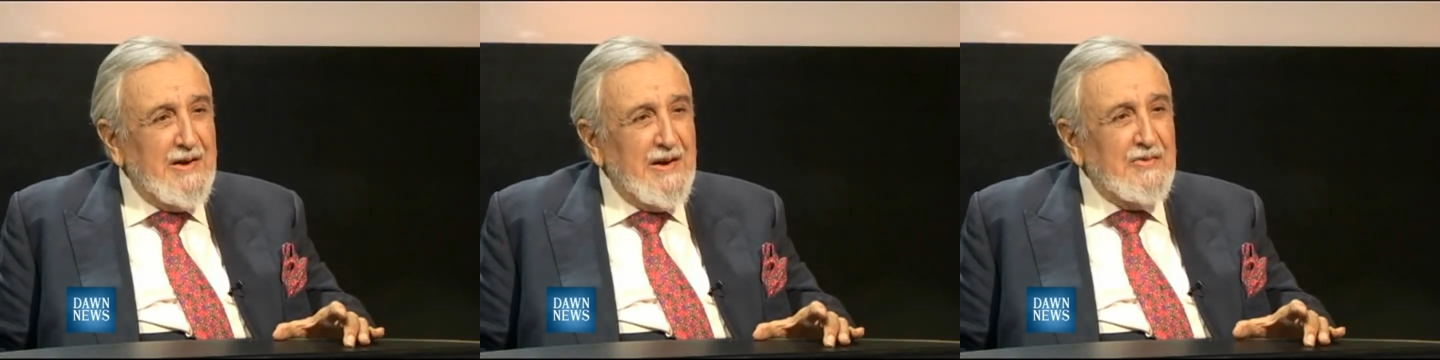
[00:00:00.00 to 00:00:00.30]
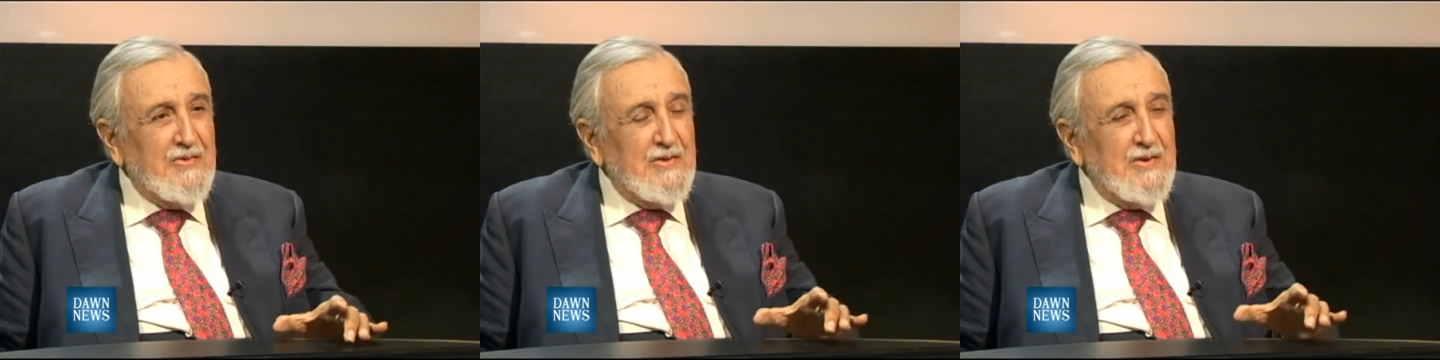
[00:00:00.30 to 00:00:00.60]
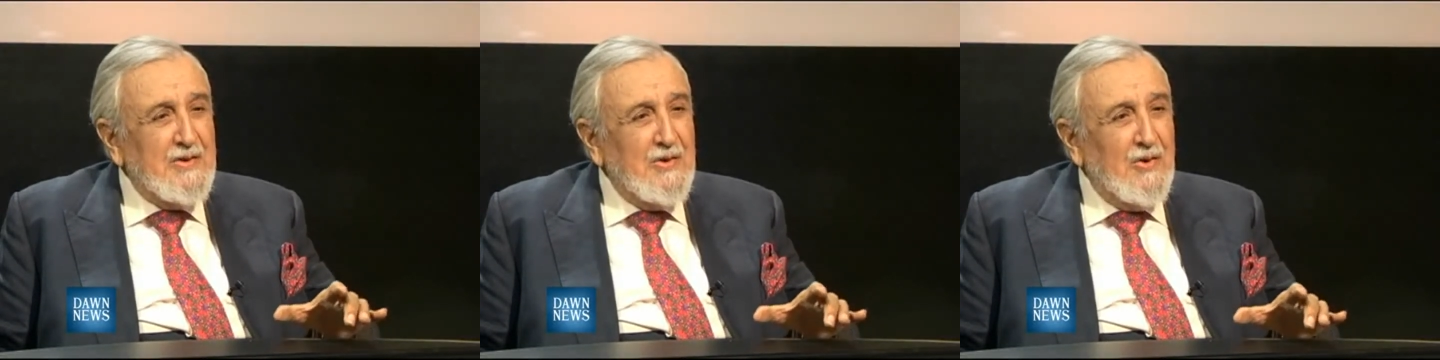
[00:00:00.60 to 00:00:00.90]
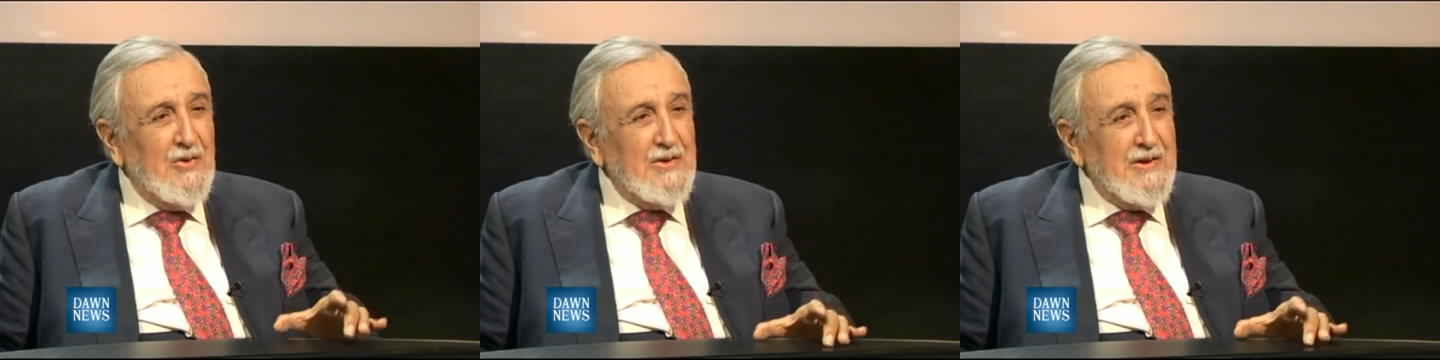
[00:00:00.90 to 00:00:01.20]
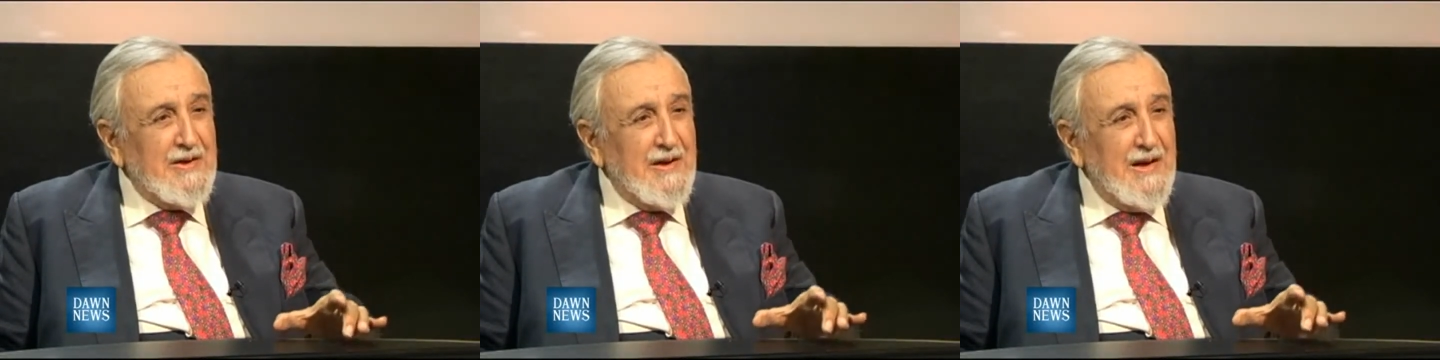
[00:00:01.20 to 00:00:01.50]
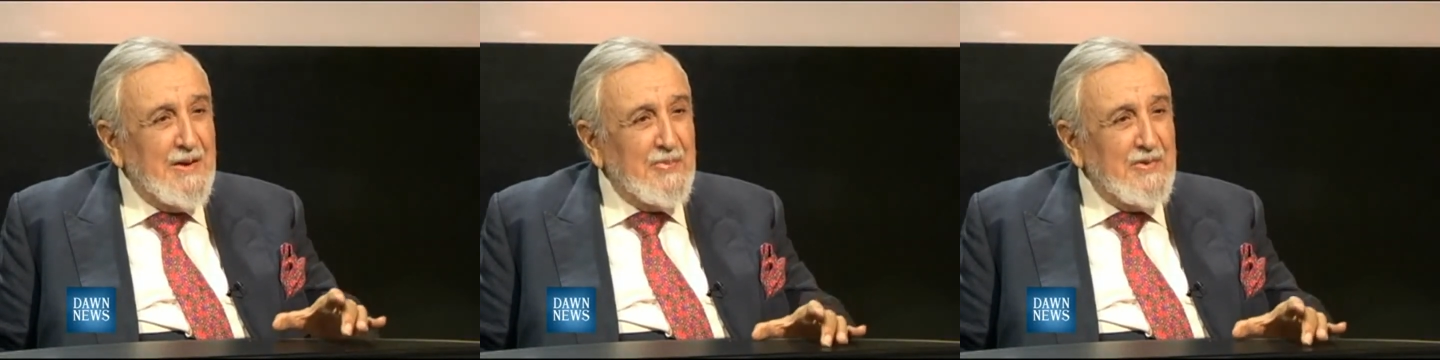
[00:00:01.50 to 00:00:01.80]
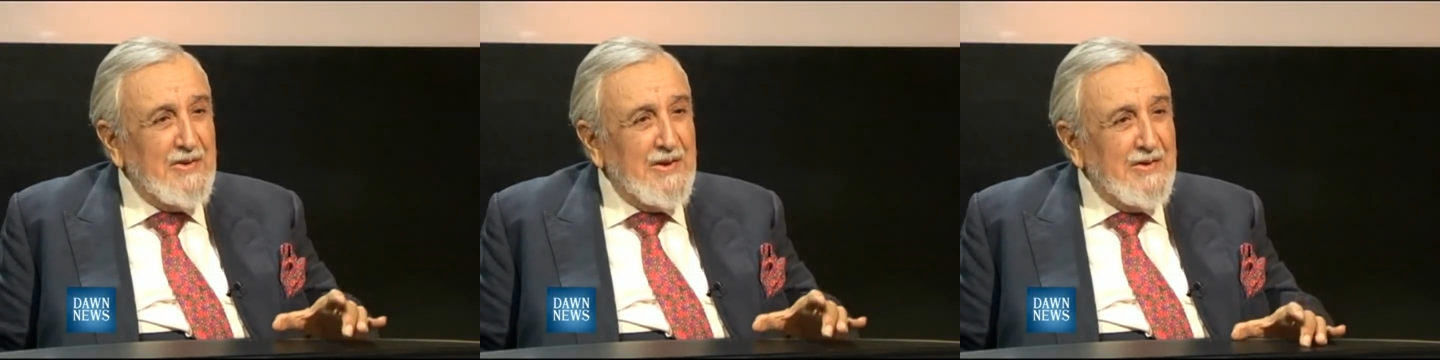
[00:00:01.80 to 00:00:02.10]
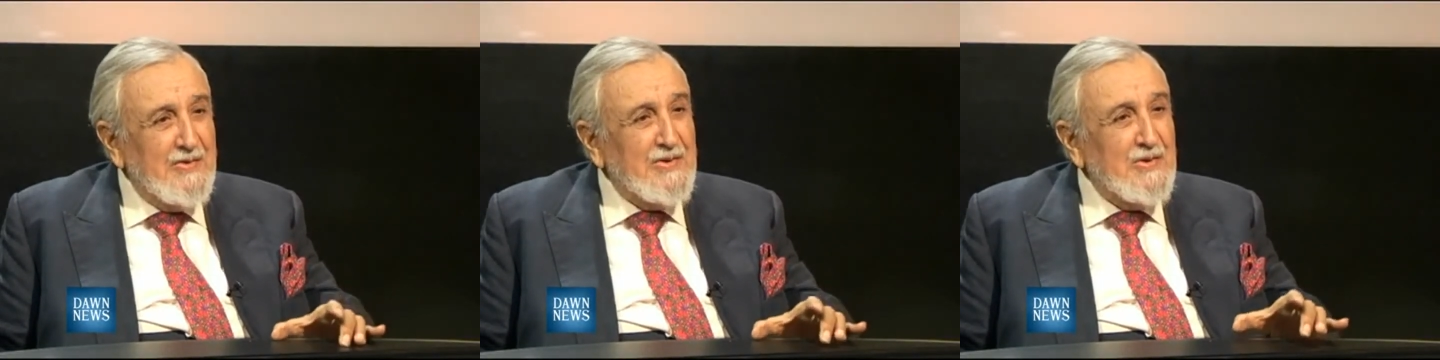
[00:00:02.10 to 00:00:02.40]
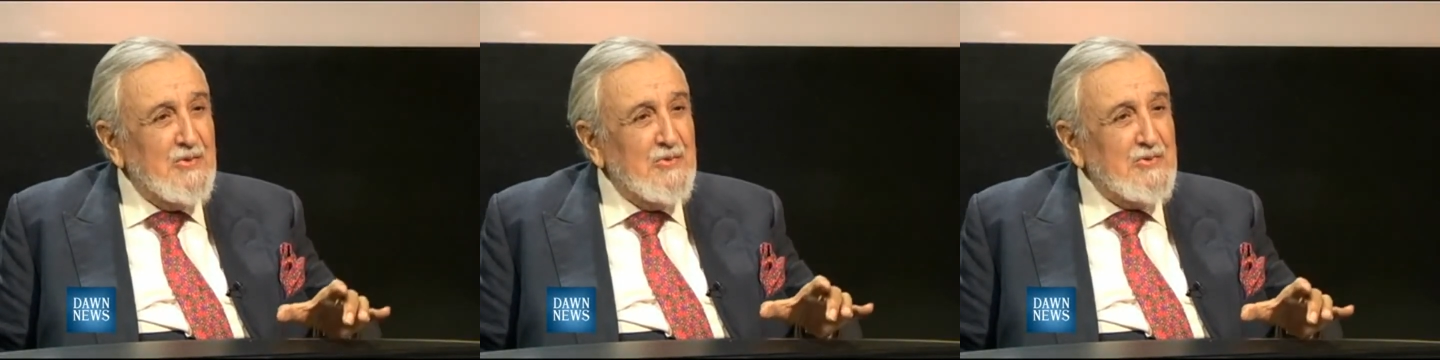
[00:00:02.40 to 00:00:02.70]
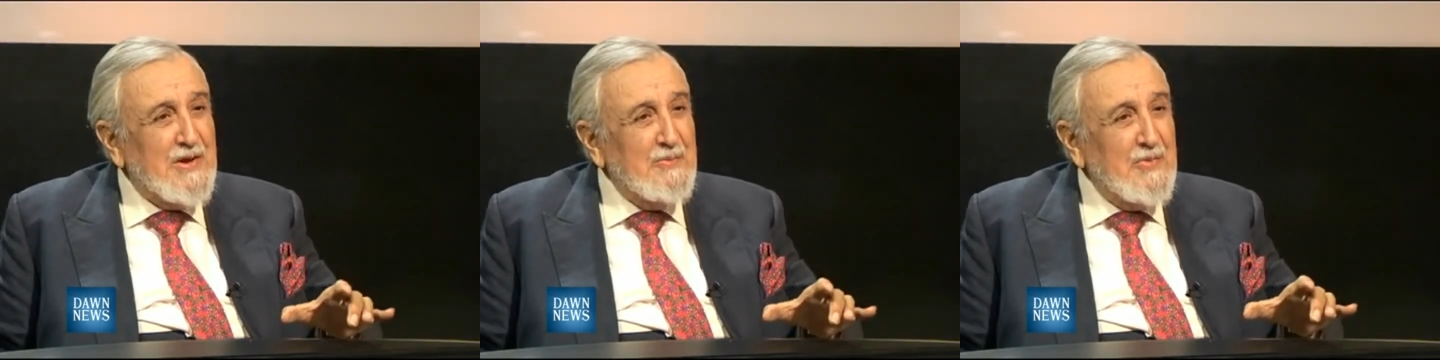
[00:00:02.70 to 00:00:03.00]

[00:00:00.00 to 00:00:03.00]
and I said that all that can happen there is the road can